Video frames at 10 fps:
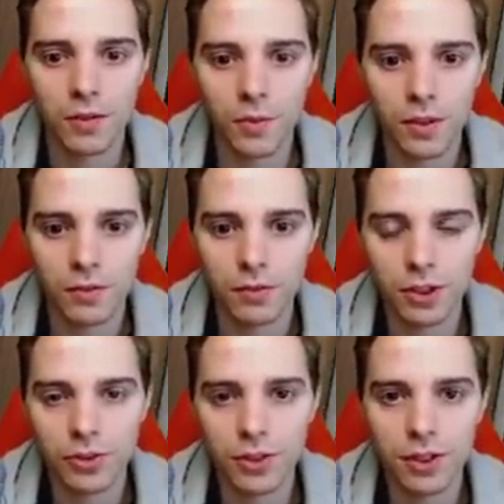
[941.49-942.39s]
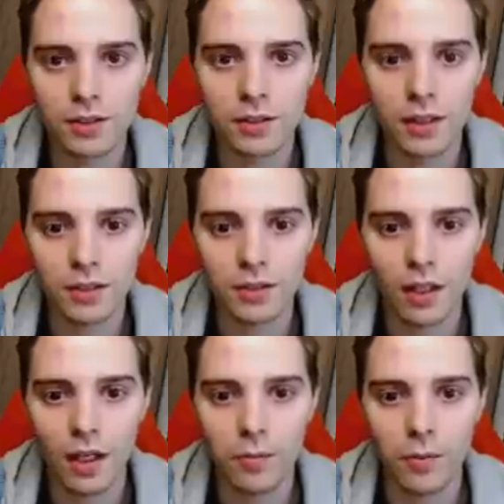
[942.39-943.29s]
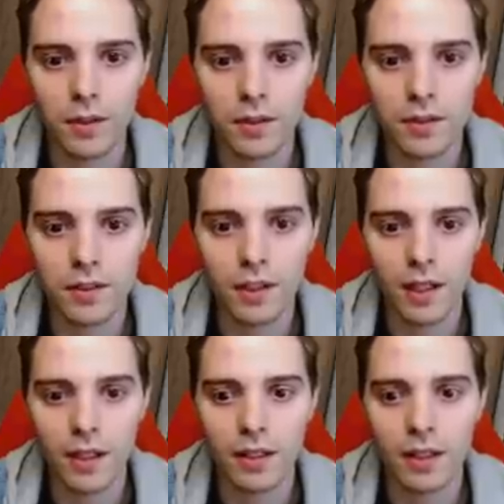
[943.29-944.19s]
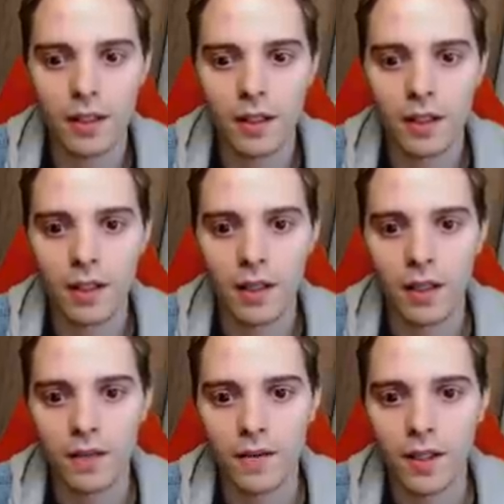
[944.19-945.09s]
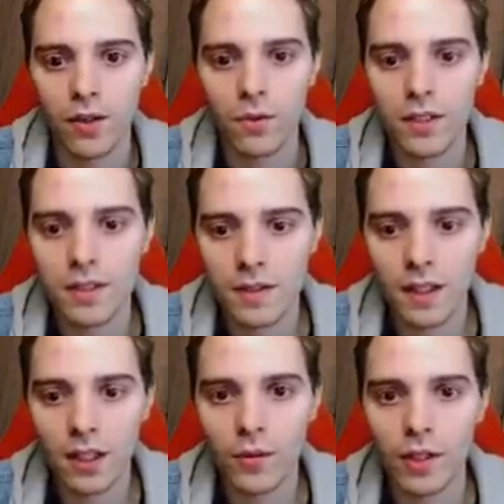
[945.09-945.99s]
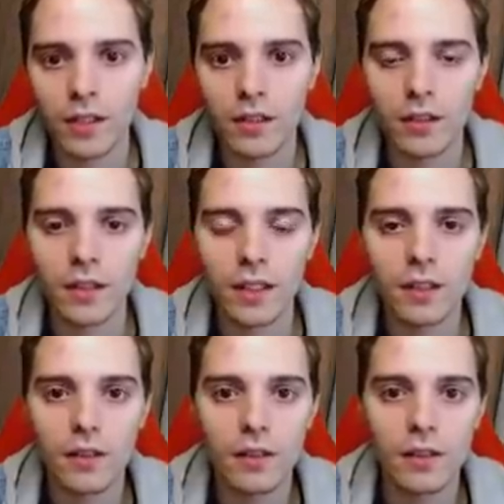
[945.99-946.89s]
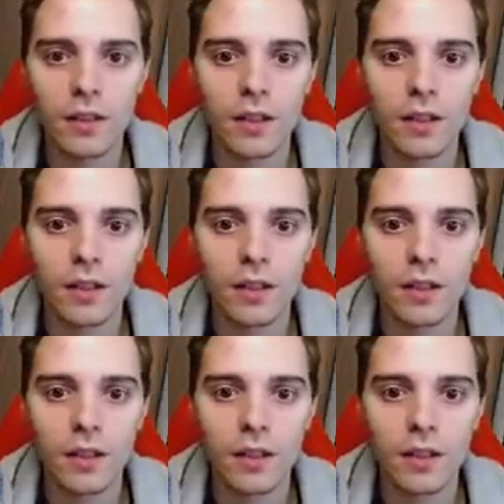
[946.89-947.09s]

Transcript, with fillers: We could retreat, gust up with this guy, then reaccelerate later.